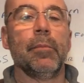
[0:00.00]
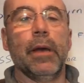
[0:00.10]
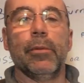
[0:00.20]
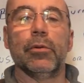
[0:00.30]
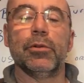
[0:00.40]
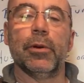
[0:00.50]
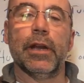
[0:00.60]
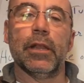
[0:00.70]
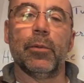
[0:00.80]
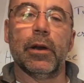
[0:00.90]
maybe we'll do
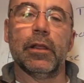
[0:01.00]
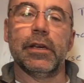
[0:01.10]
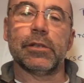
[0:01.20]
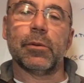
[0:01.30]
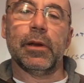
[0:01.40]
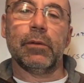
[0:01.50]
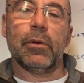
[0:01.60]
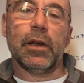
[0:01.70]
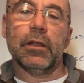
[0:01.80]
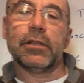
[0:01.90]
another one of these when I
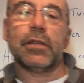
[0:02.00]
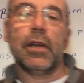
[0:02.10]
when I list